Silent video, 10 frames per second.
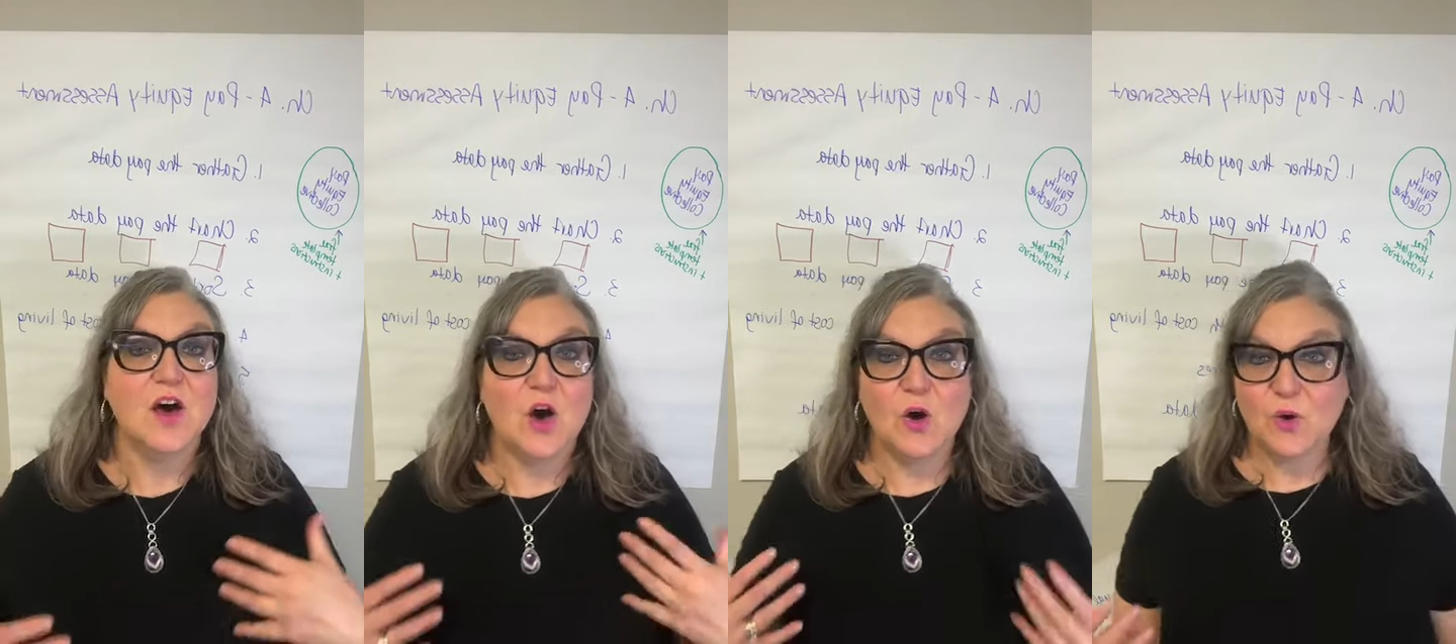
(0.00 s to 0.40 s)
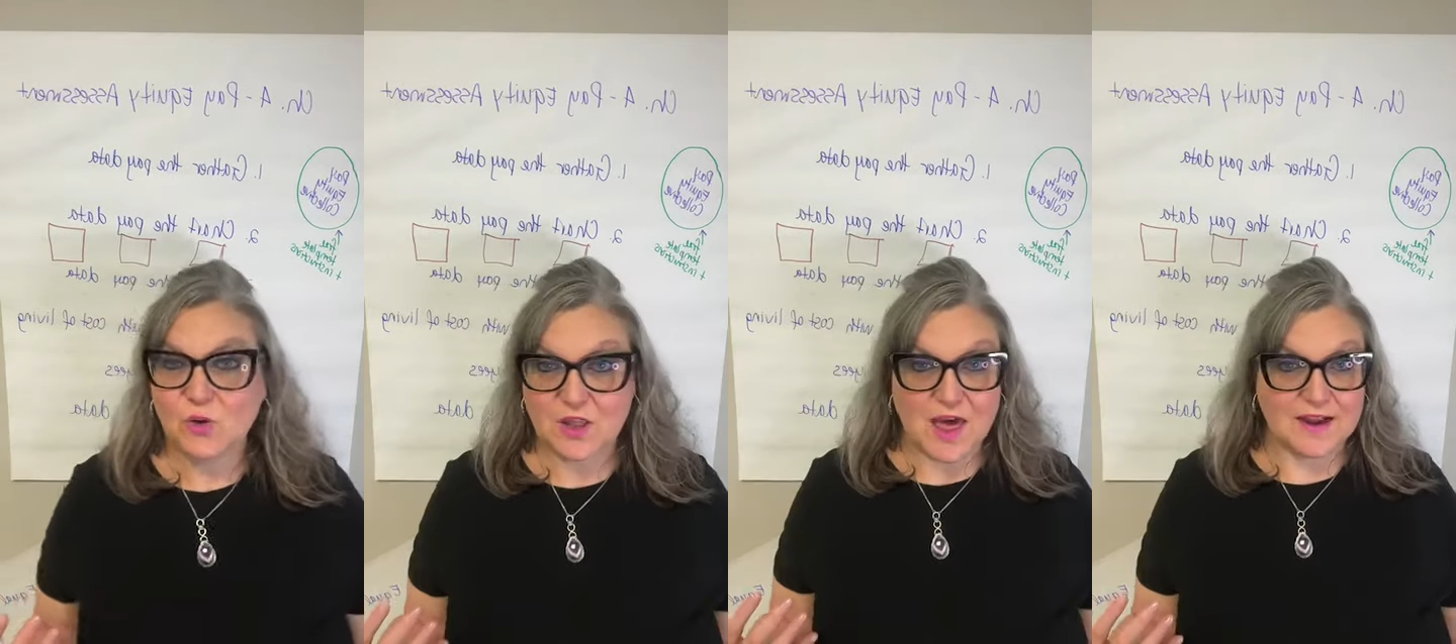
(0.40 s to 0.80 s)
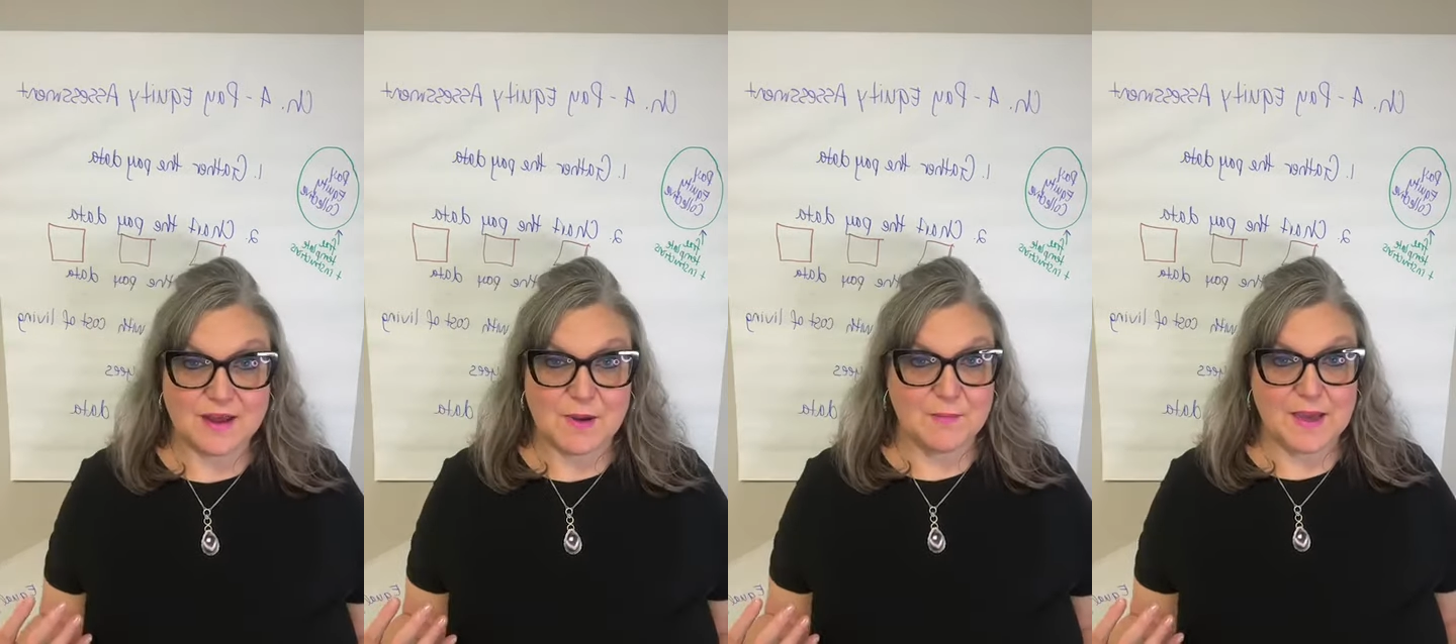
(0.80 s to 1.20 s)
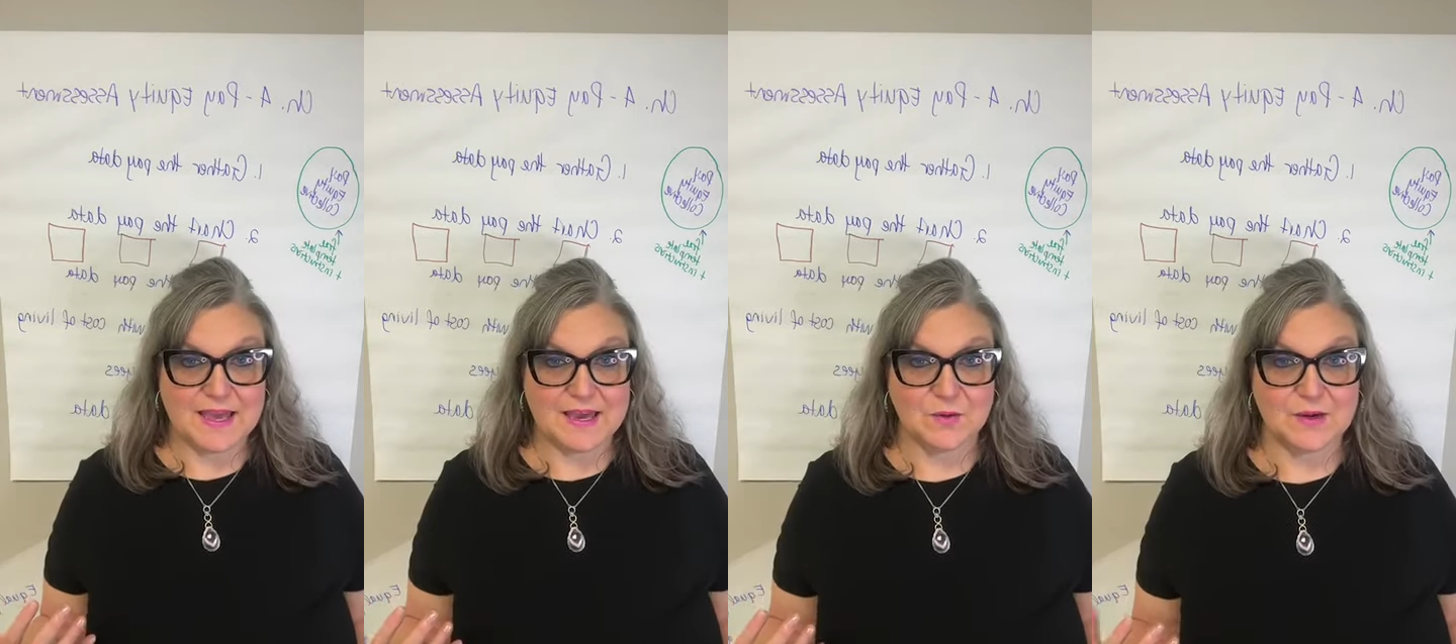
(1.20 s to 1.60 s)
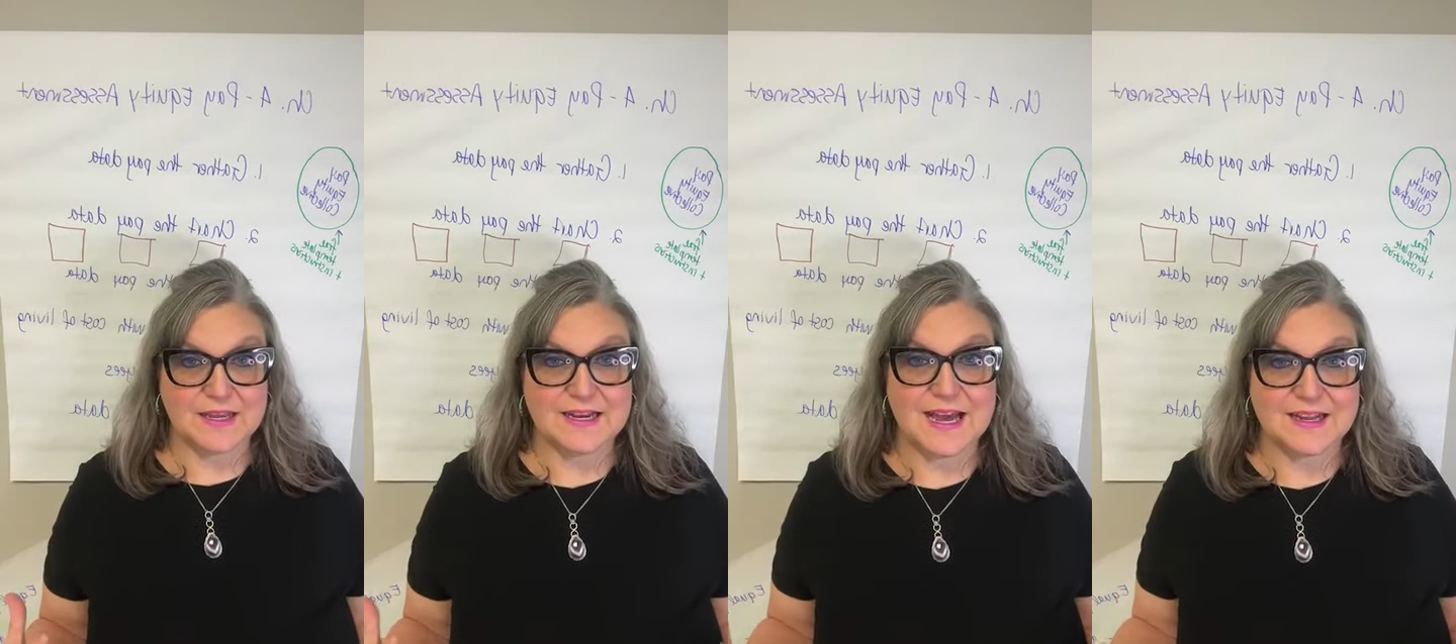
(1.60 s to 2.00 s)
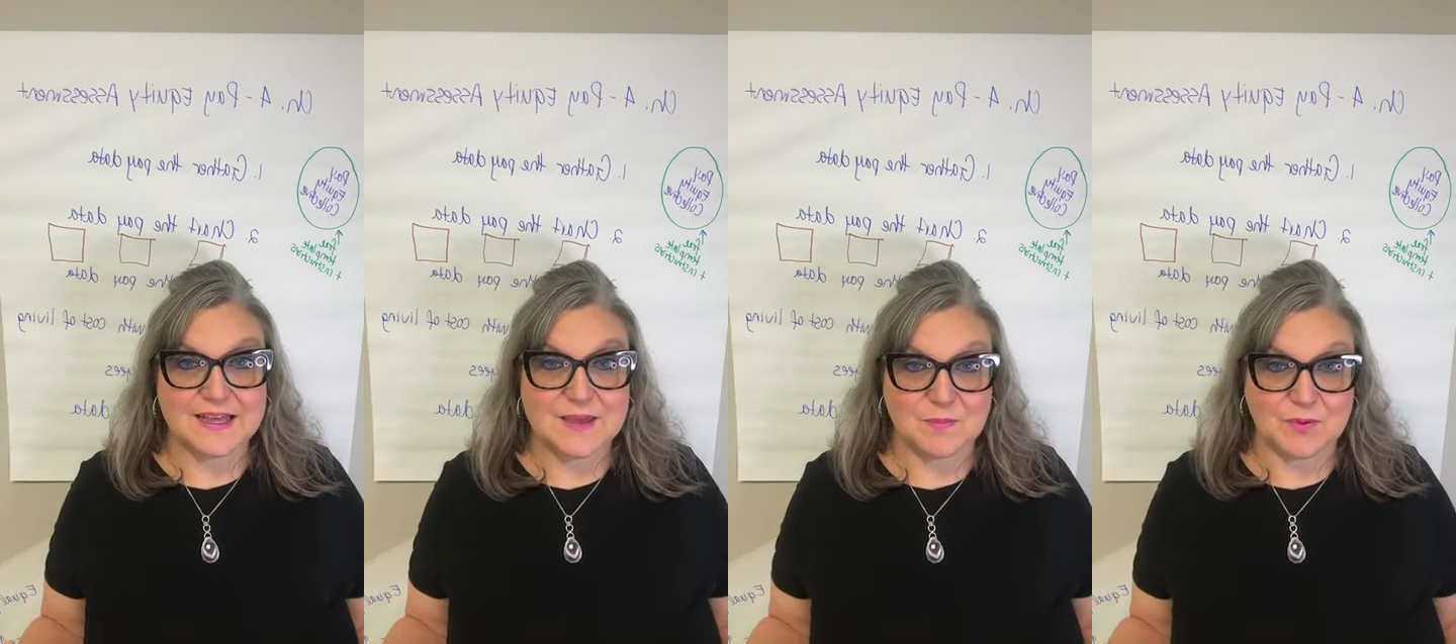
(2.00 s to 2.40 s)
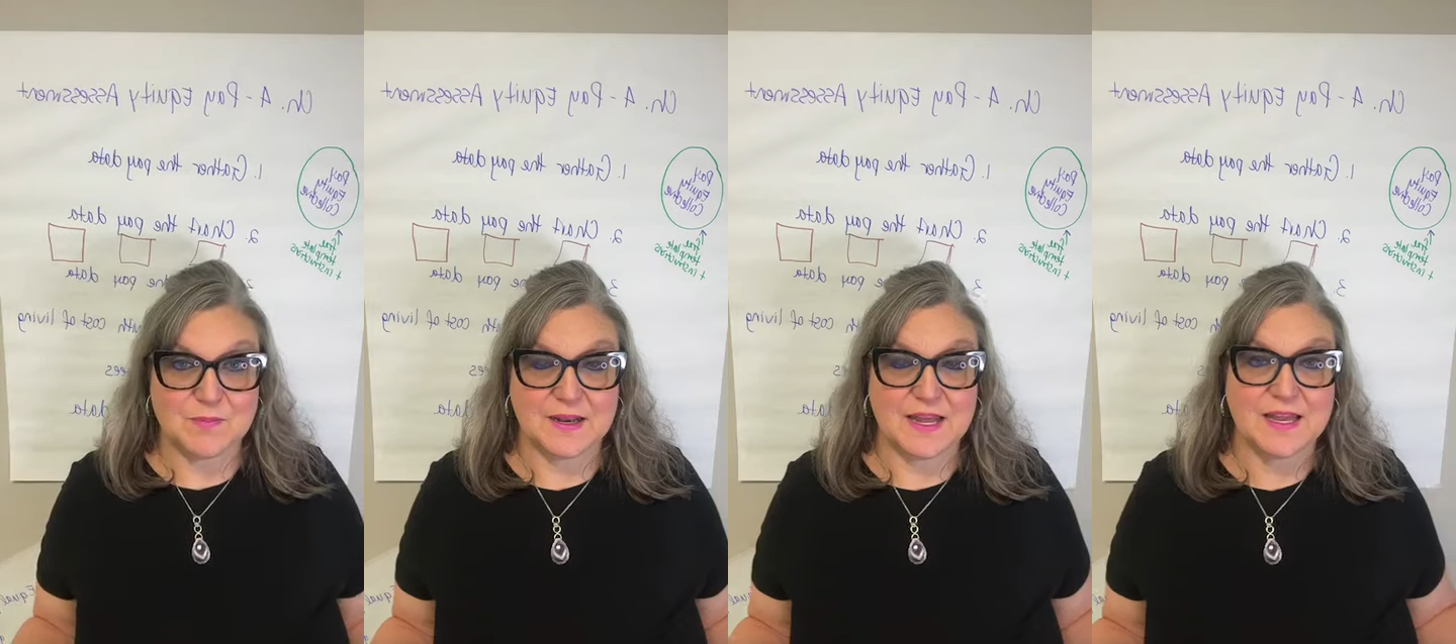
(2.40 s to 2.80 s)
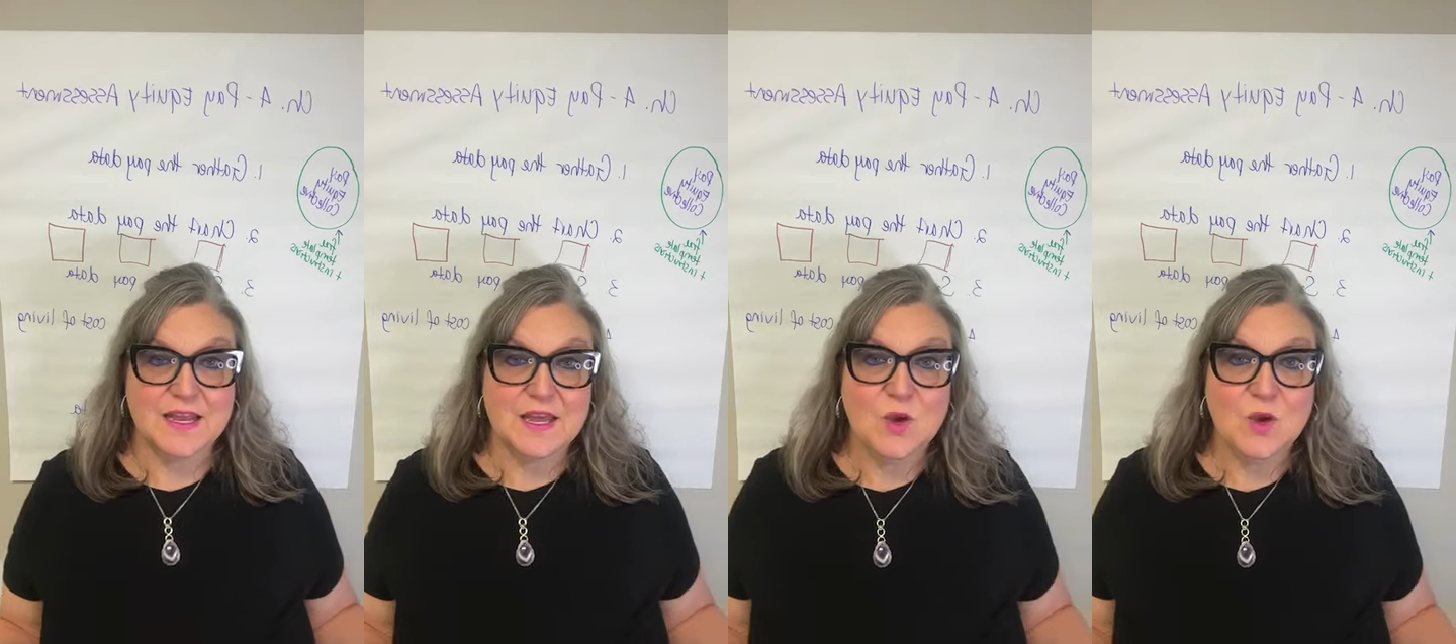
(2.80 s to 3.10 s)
a whole lot about pay equity and how to implement it